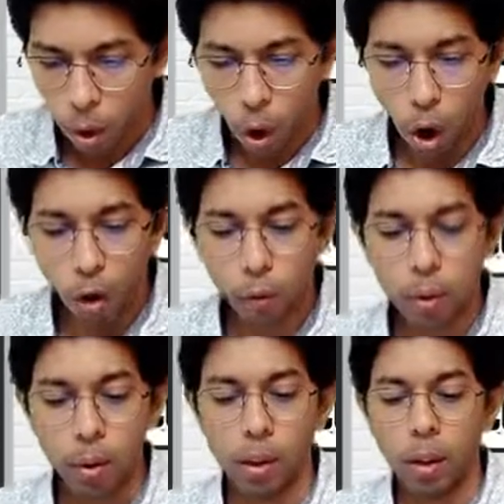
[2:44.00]
of
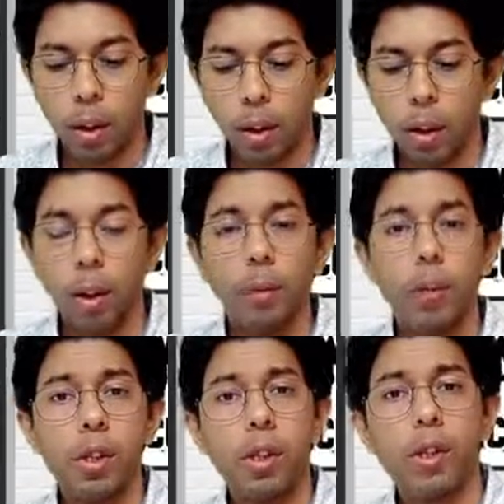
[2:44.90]

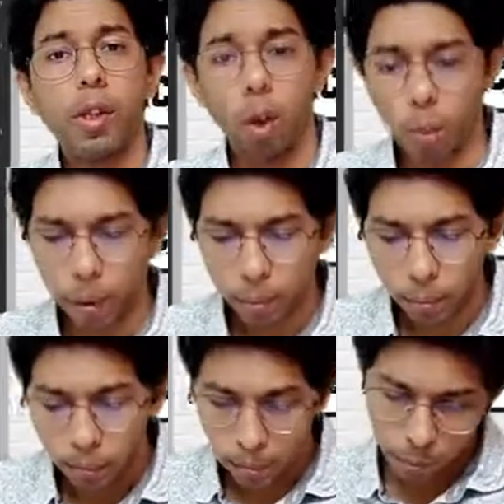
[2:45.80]
Mr. Saloman.
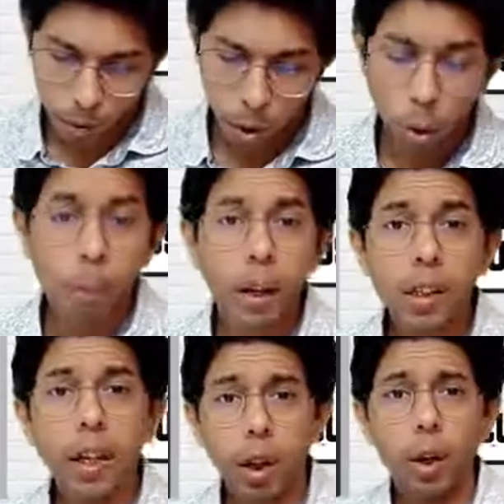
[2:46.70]
So
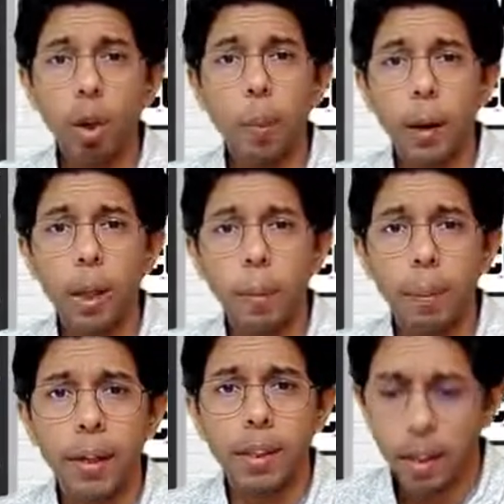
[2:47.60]
obviously you need to pay the
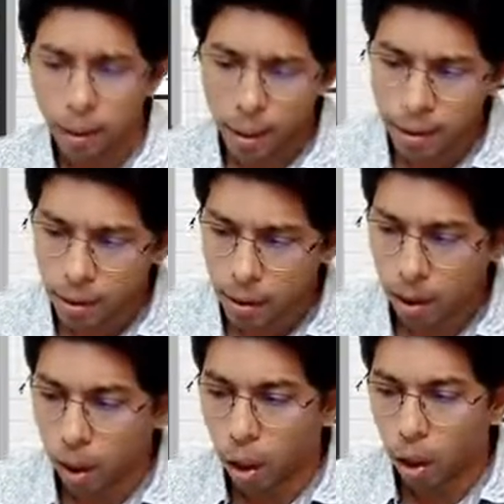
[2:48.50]
PC. Yes,
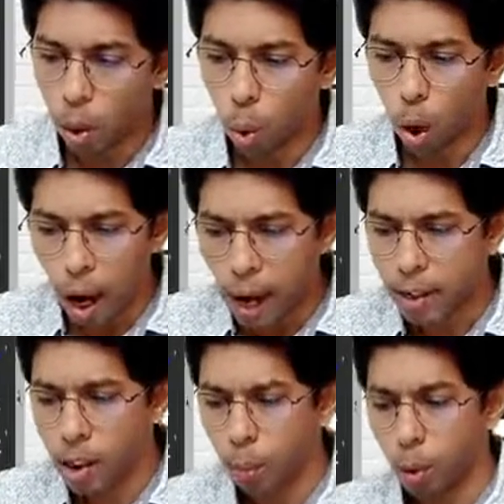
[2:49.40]
you are
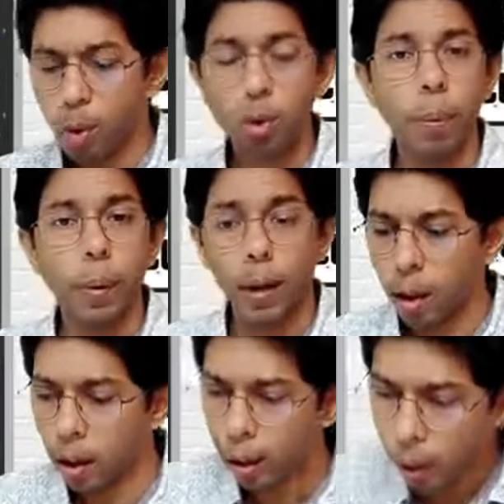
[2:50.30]
supposed to pay the
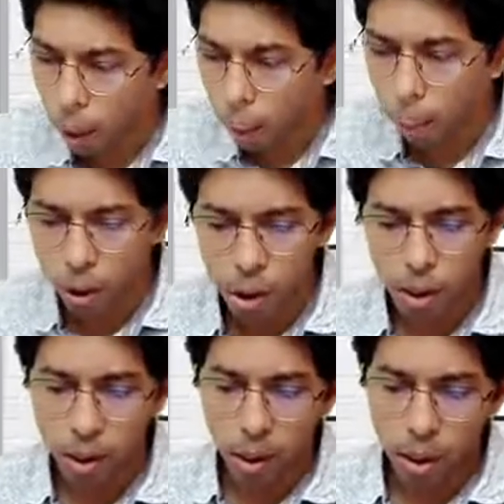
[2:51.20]

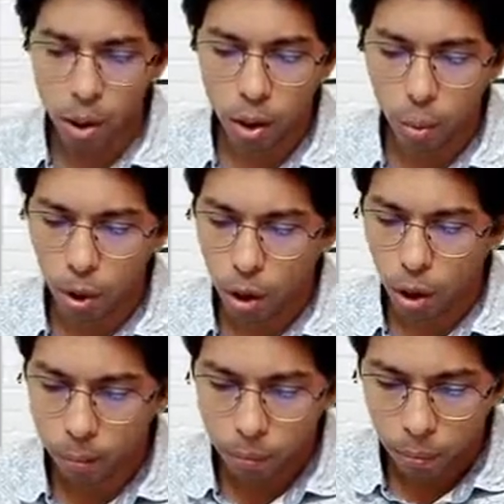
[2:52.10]
purchase
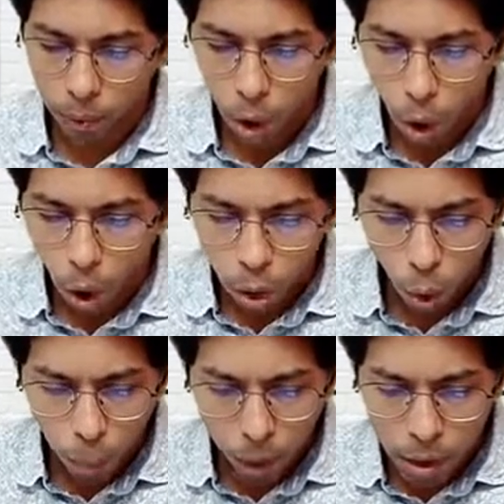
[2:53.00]
consideration. So
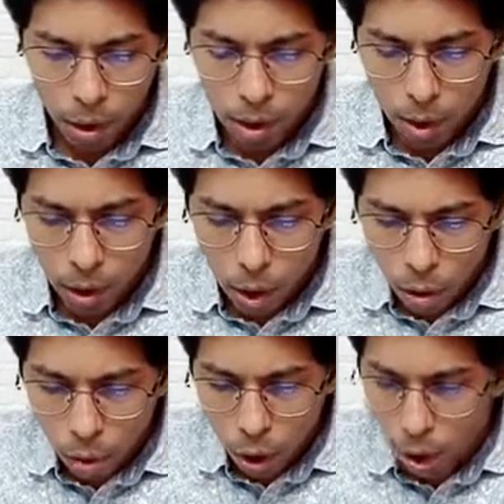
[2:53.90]
purchase
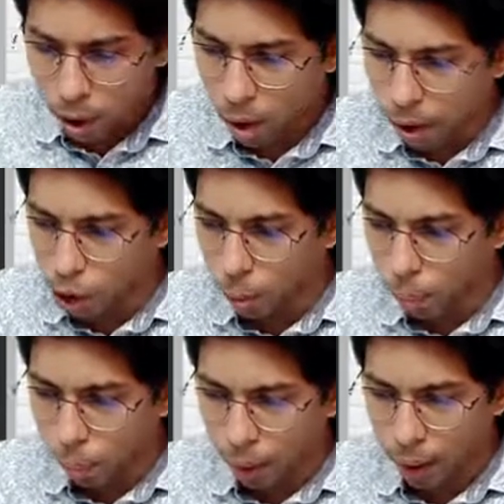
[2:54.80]
consideration is
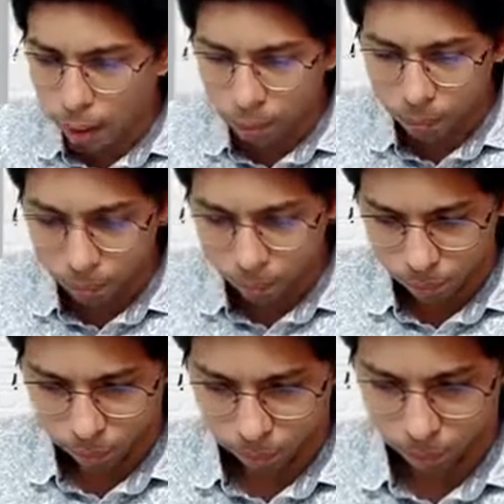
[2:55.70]
paid.
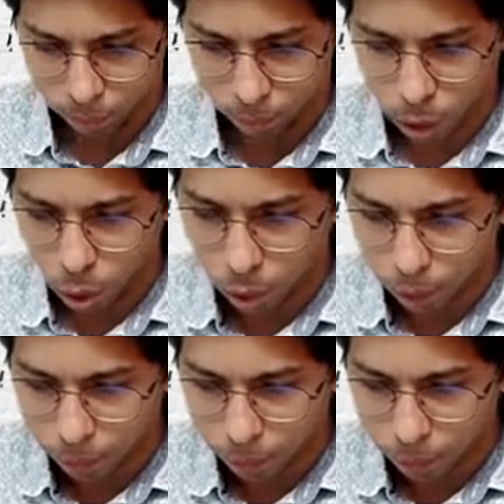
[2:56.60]
Okay.